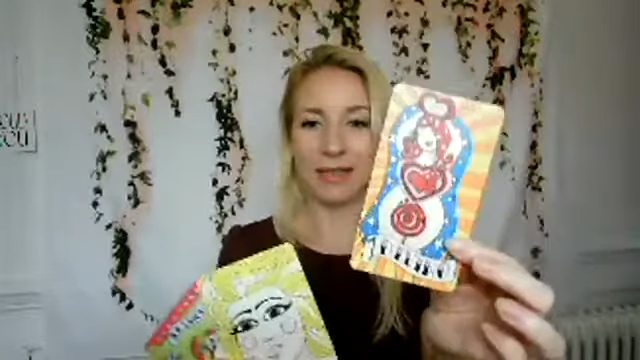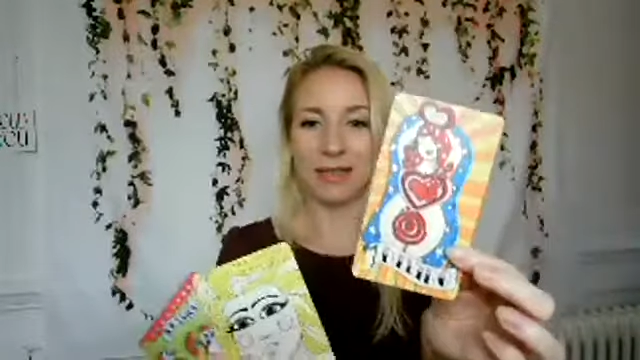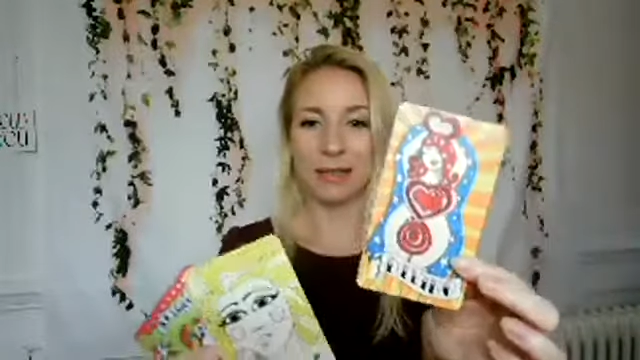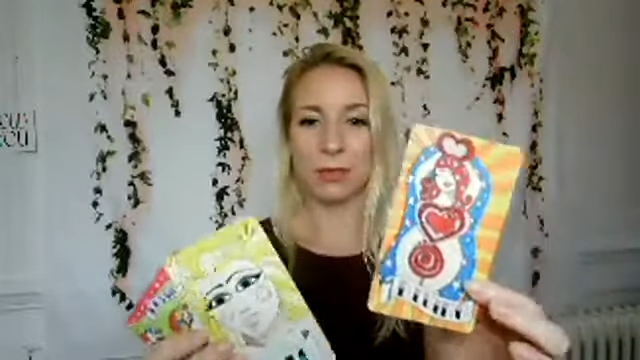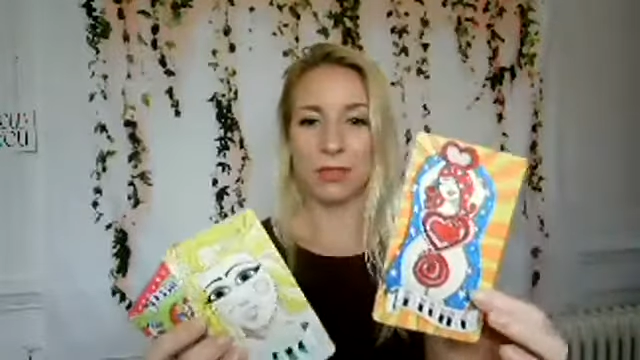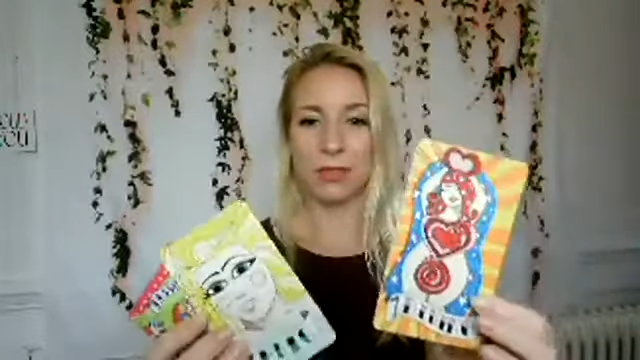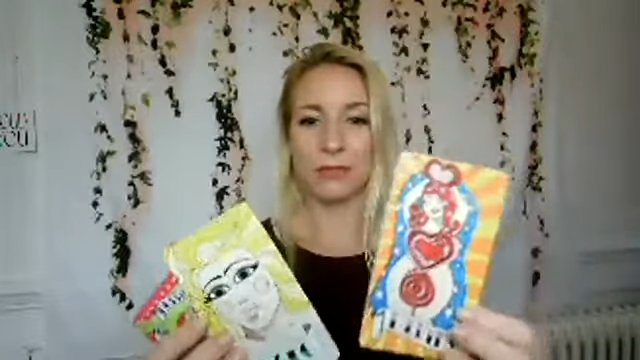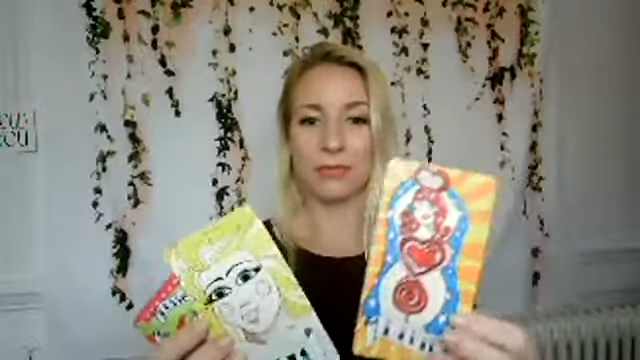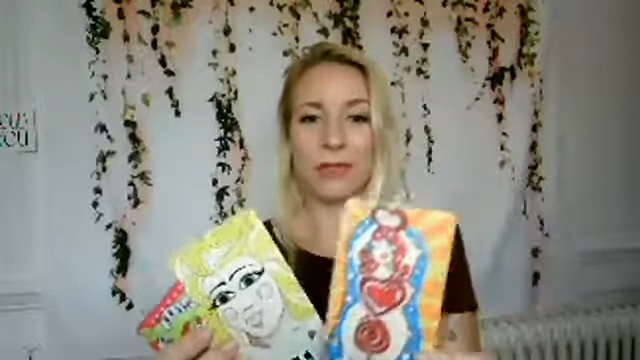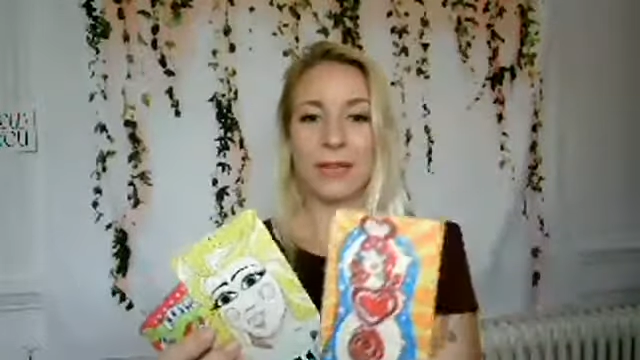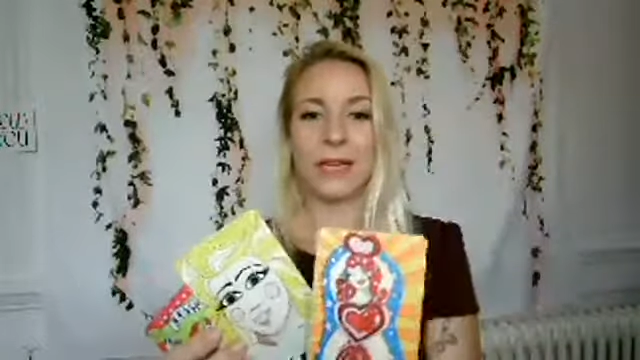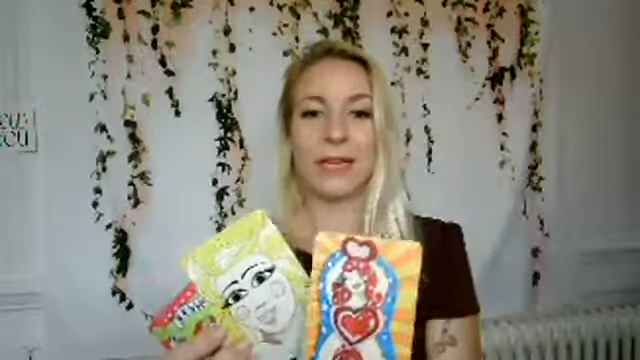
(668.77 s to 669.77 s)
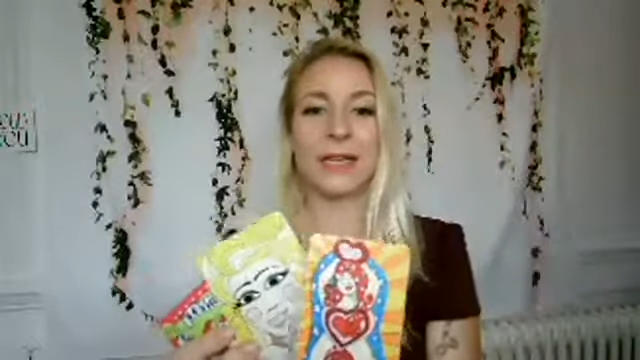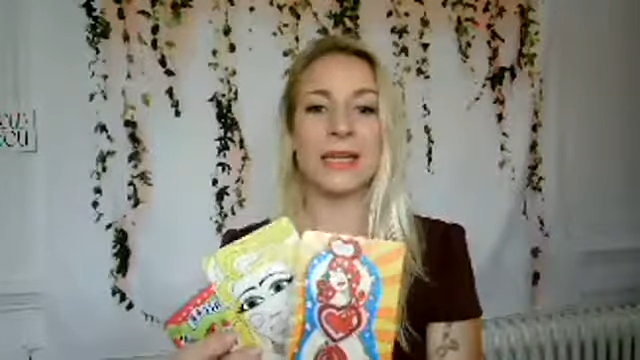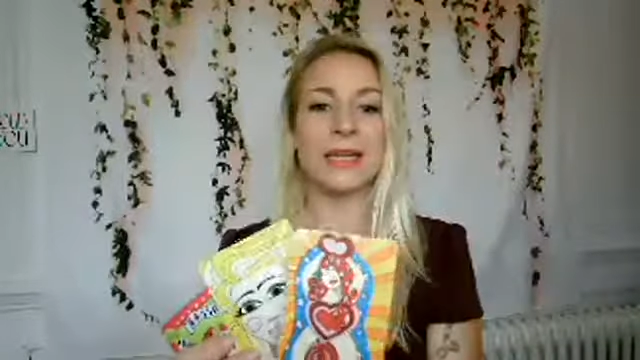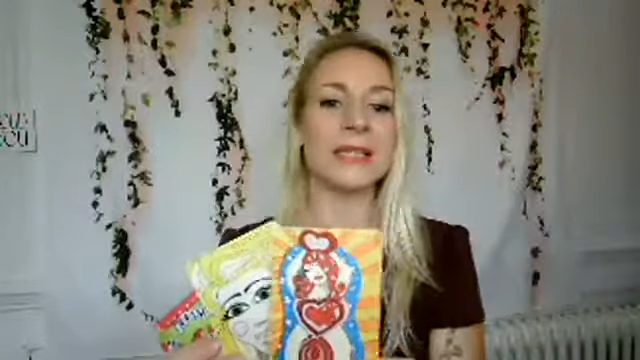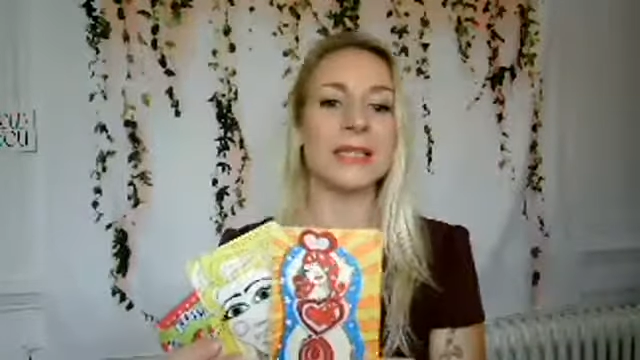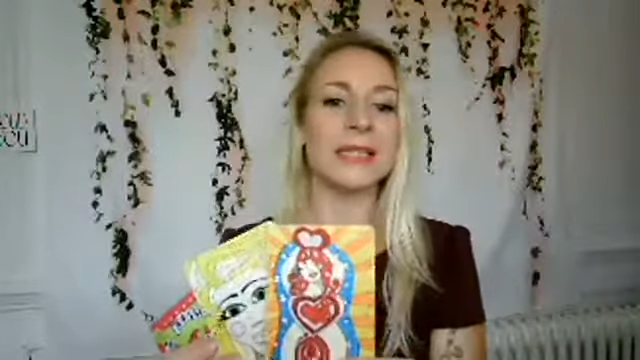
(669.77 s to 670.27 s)
So to
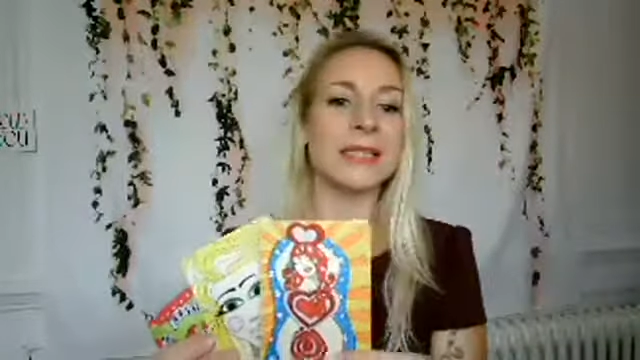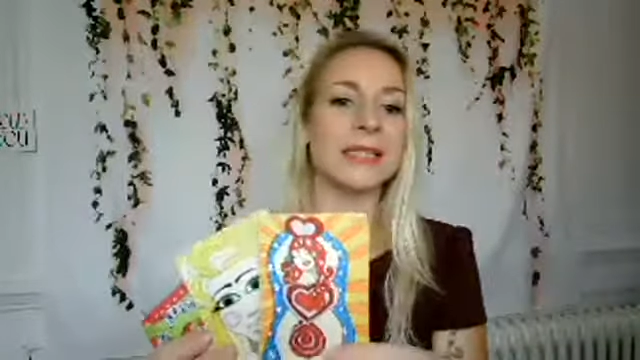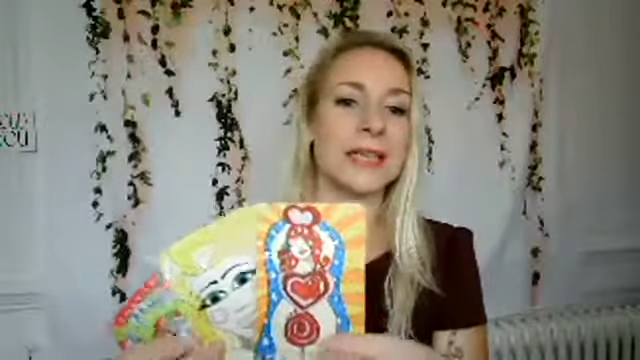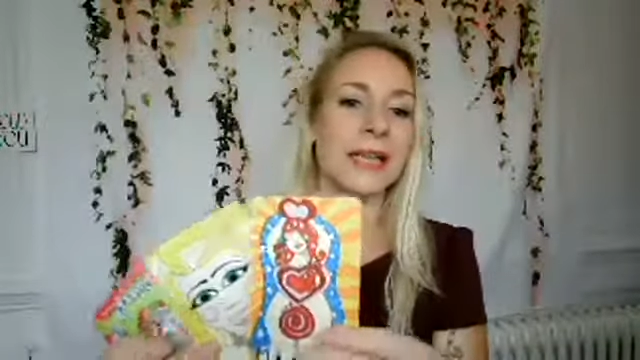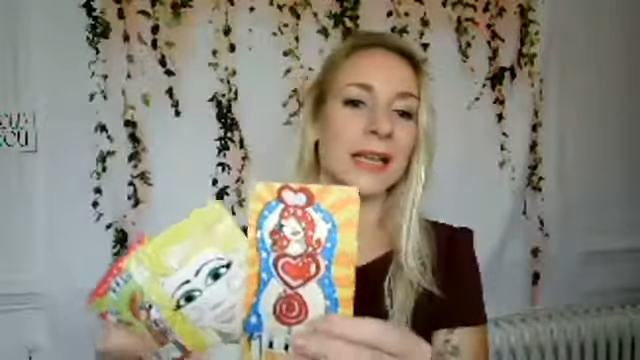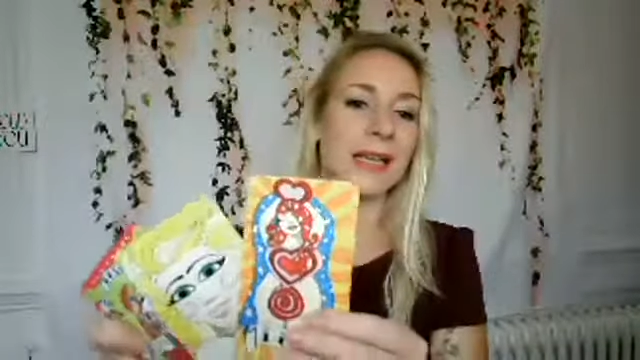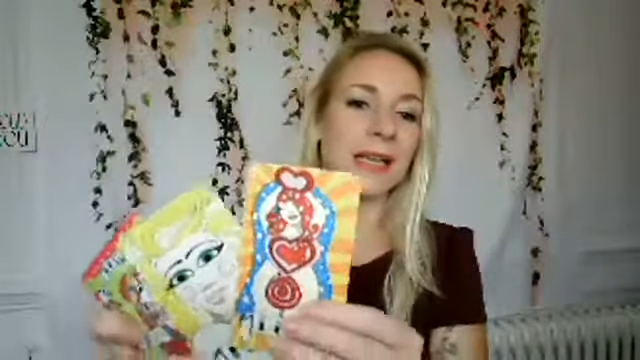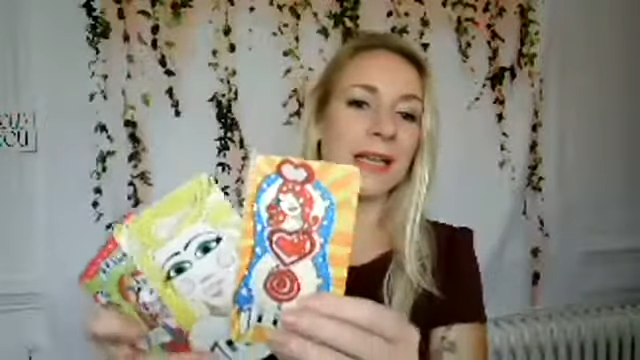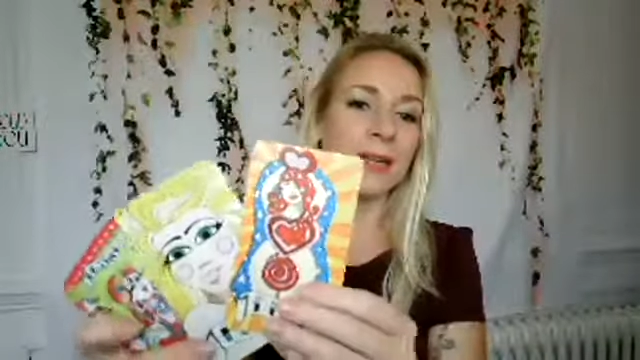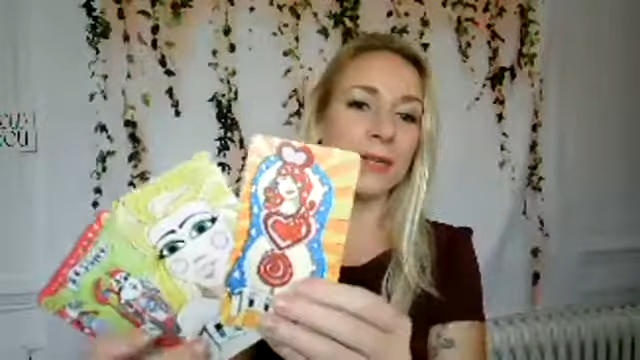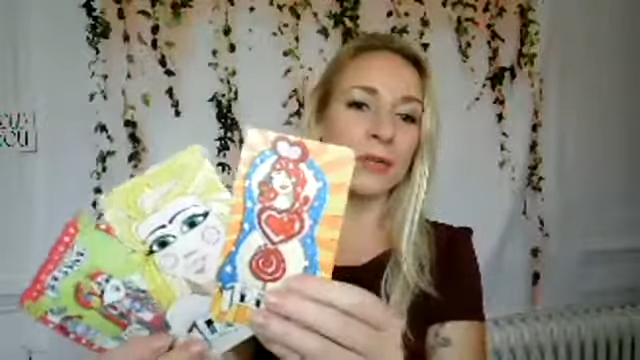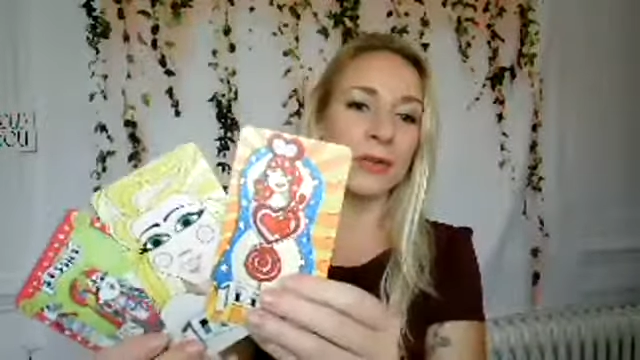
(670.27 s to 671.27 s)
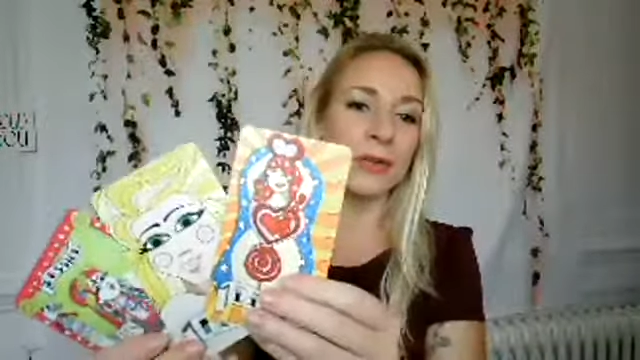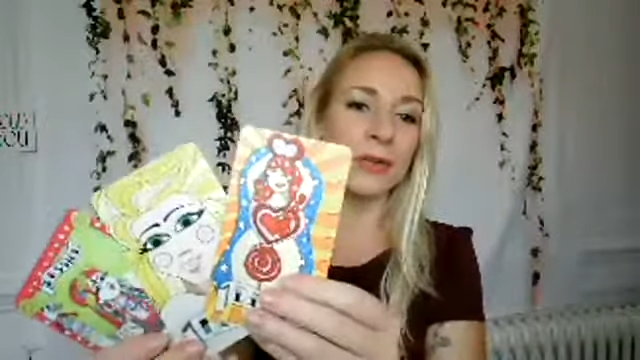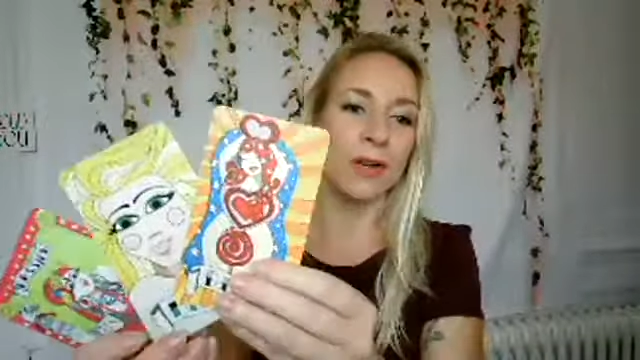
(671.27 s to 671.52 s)
really sit in your